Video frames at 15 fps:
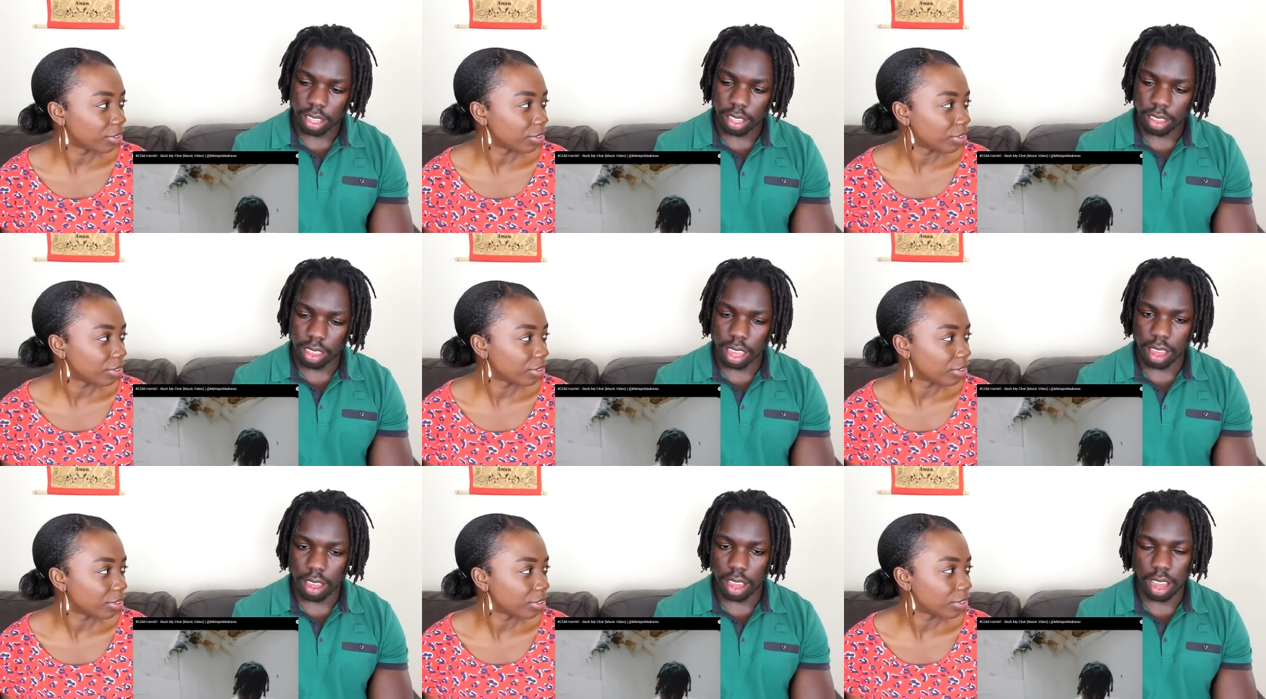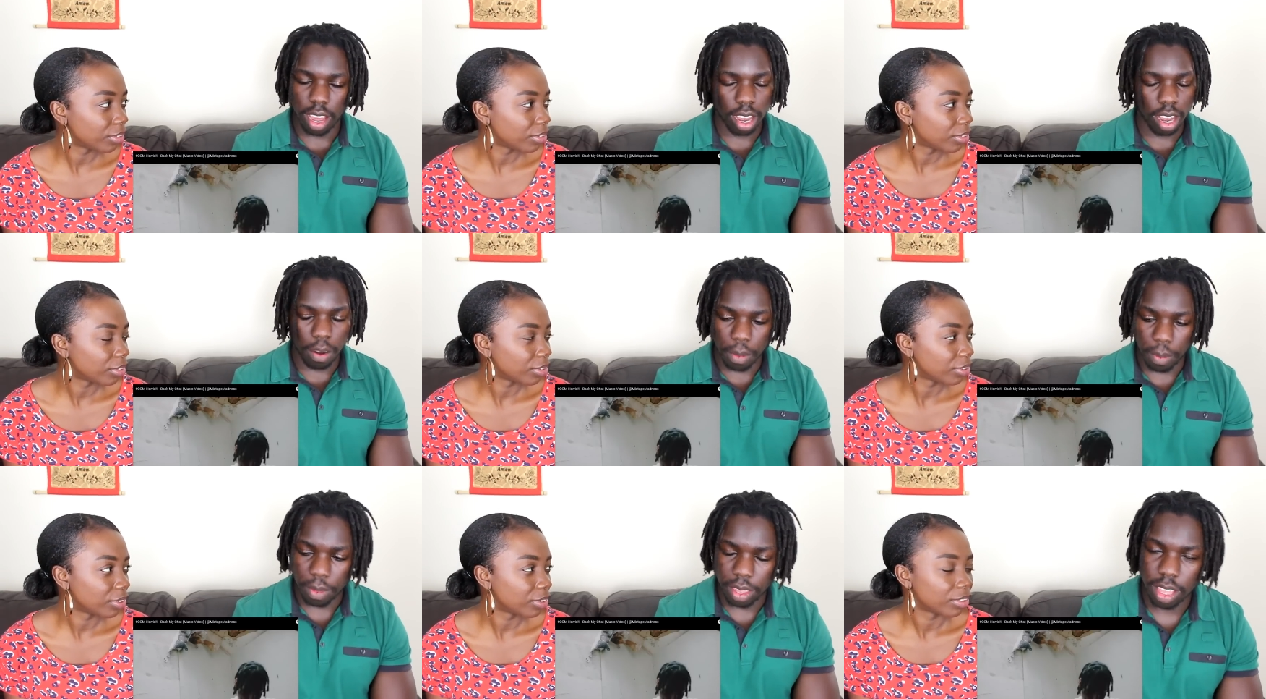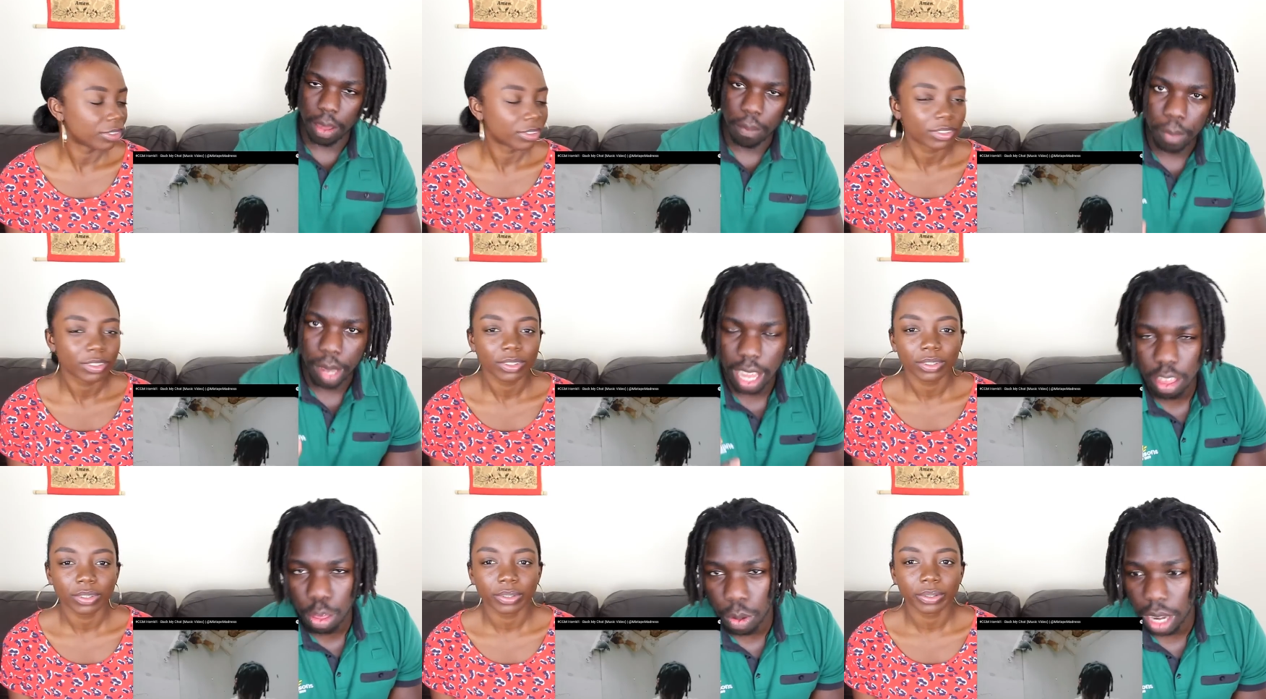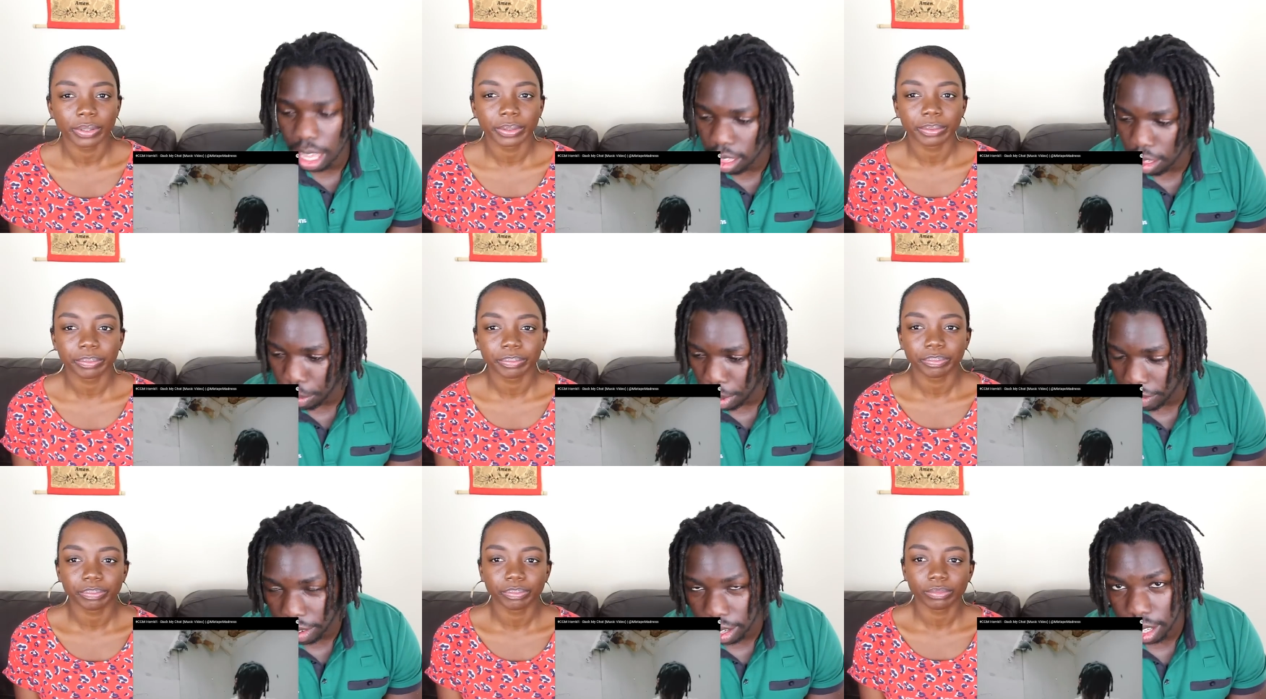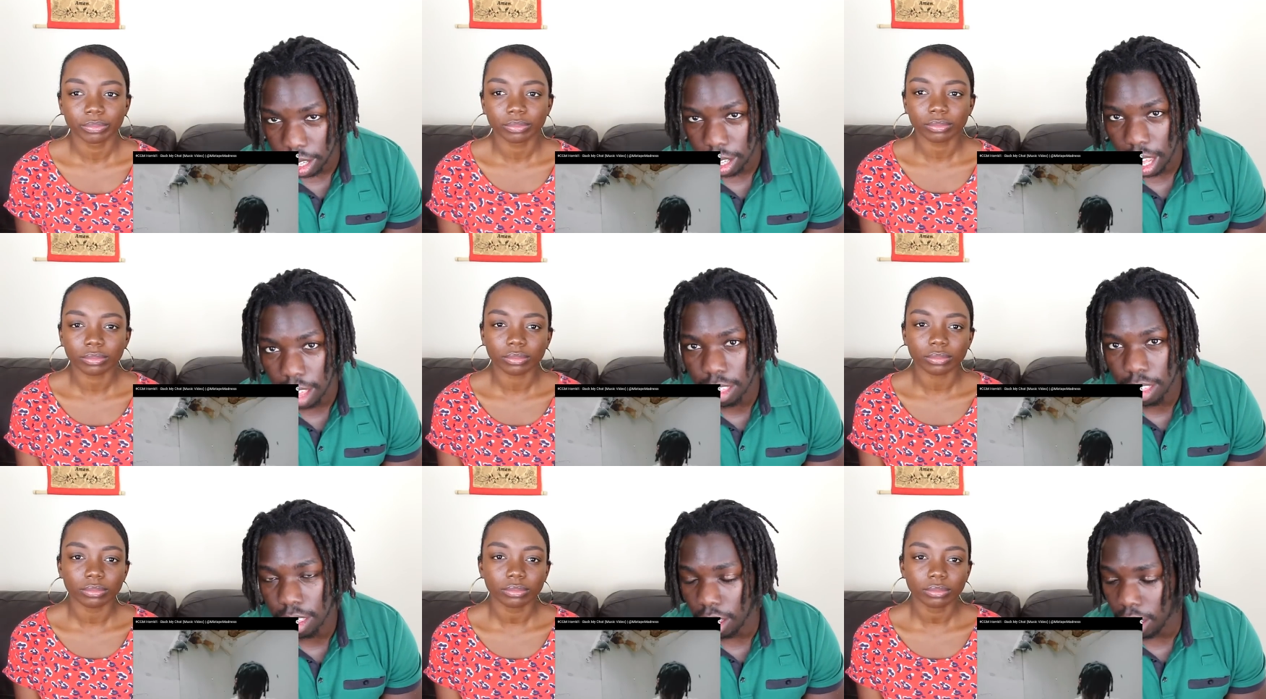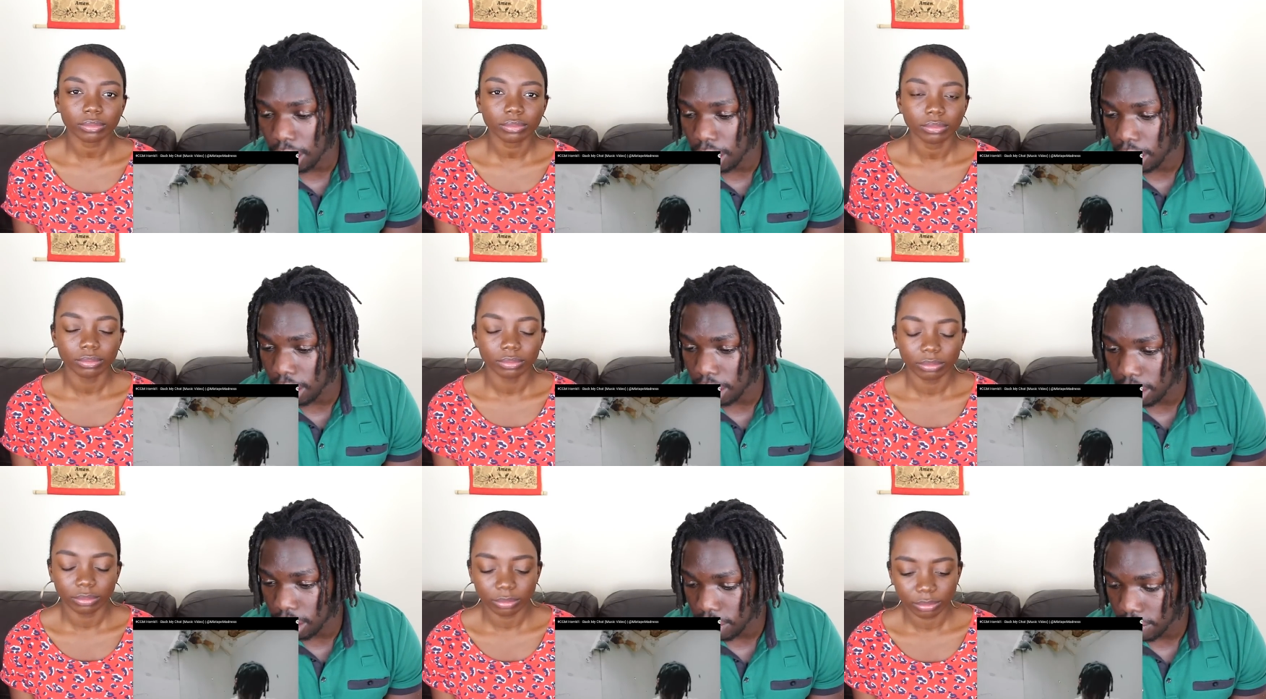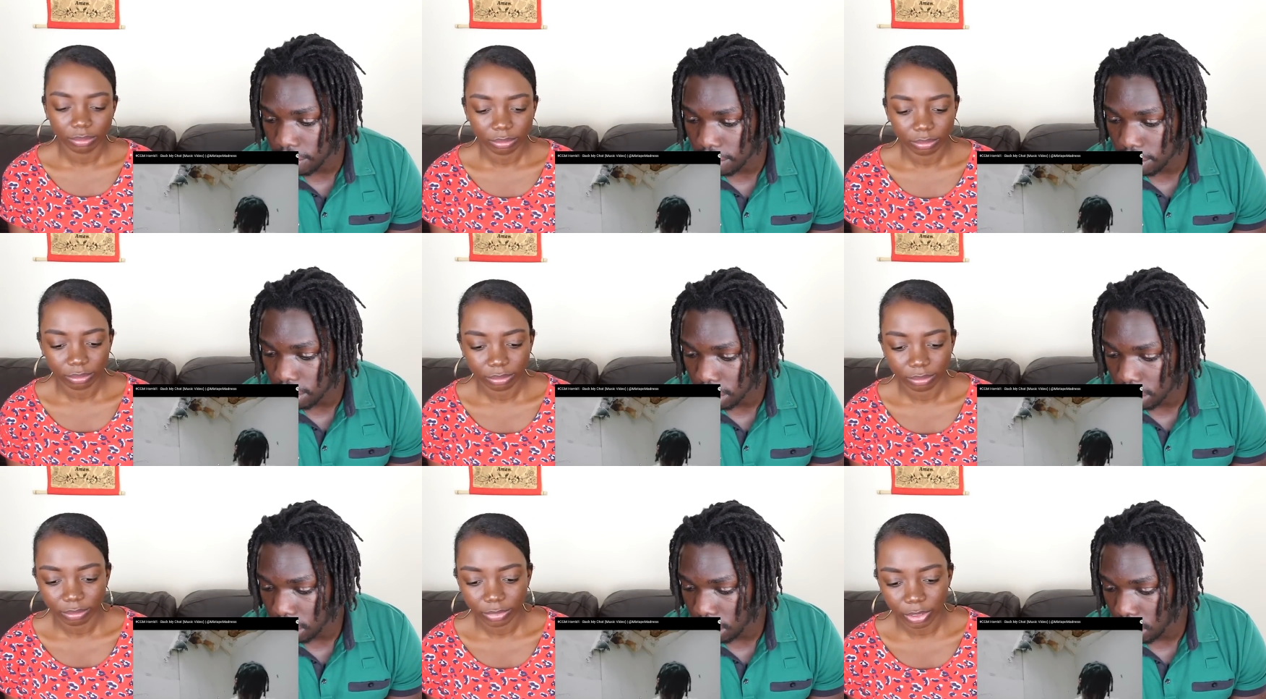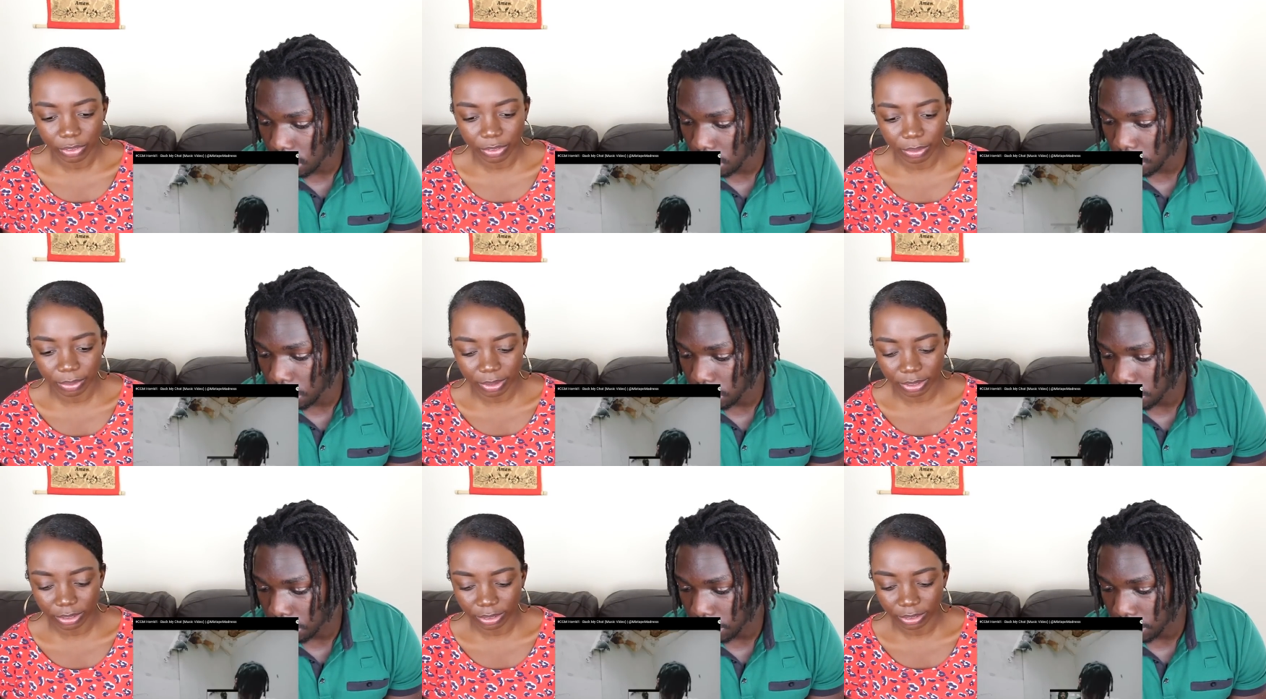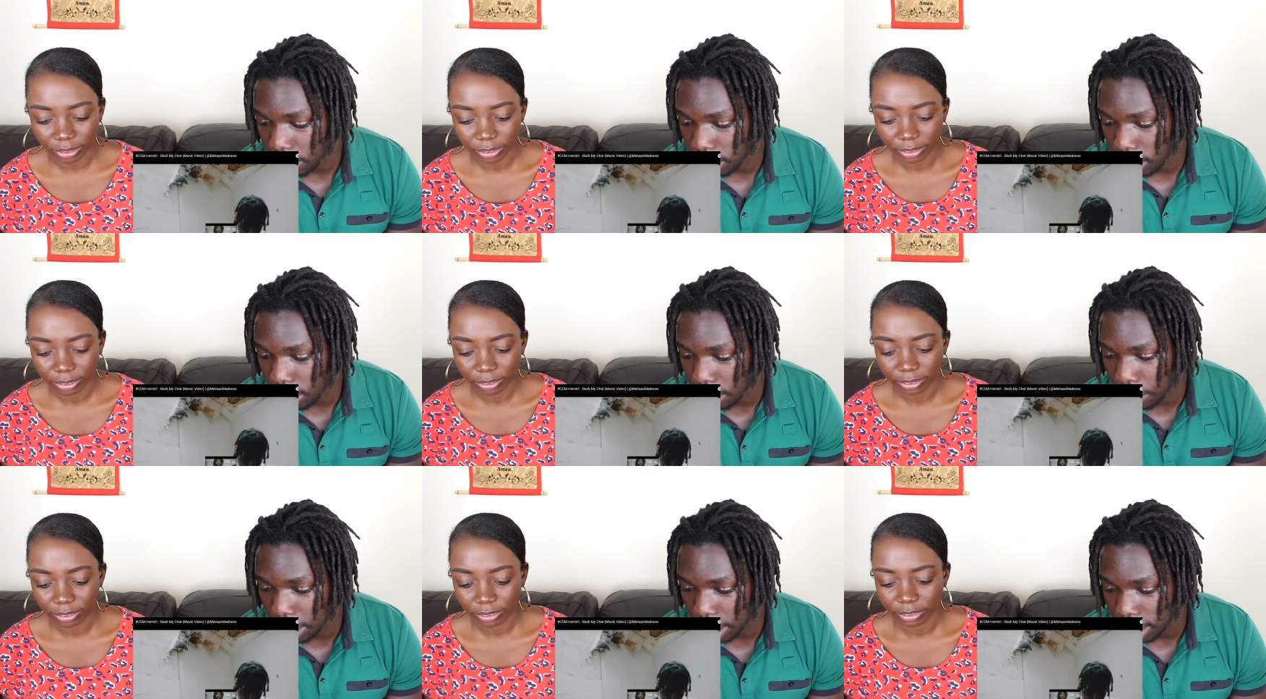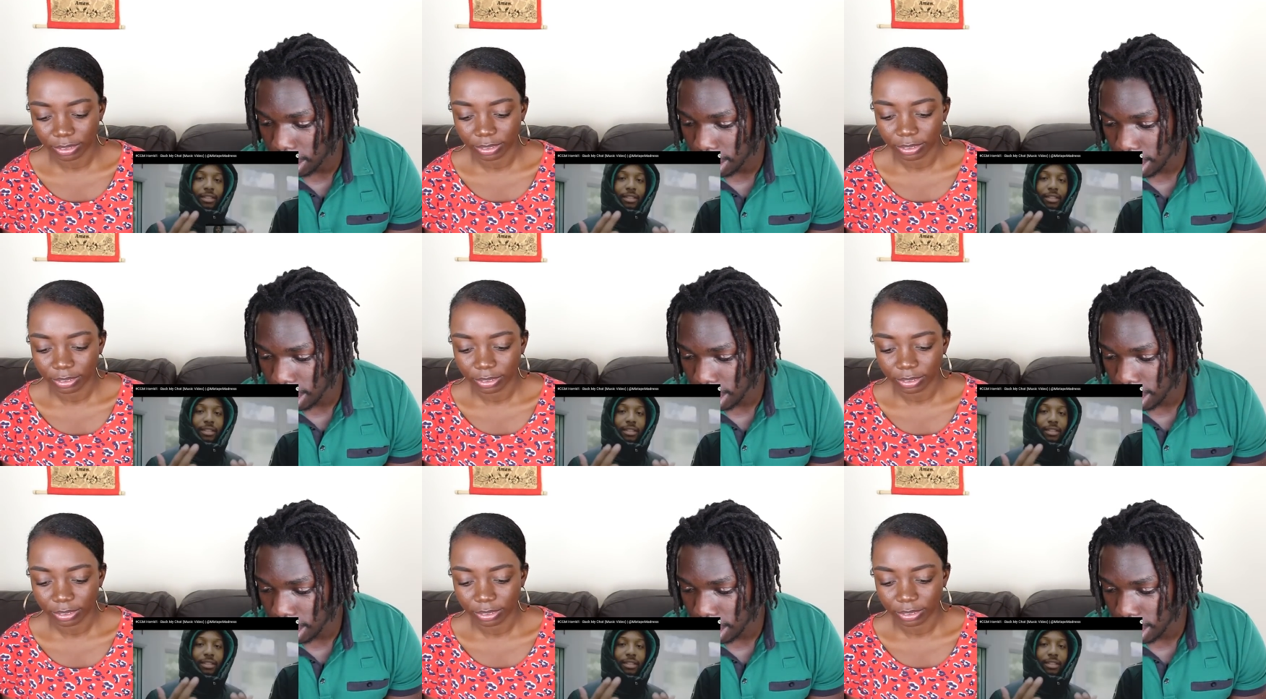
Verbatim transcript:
Speaker 1: So I can't remember his name, but I swear that's his brother, innit? That's uh, Hodan's brother, hundred percent